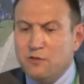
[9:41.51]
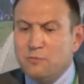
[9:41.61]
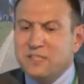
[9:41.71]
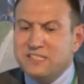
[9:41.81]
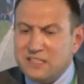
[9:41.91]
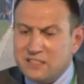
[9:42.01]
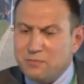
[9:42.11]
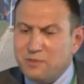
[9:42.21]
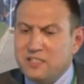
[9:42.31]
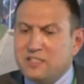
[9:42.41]
will
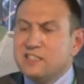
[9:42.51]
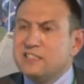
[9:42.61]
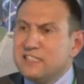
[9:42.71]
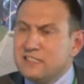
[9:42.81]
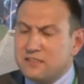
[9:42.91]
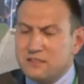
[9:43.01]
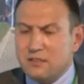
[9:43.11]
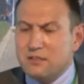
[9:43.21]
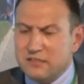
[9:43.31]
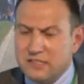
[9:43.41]
predictably resist
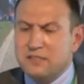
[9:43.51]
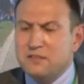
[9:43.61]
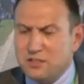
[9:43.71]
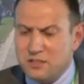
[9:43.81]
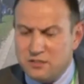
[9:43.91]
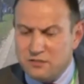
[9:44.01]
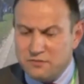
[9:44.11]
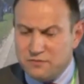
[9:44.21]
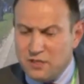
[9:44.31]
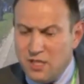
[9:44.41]
this initiative.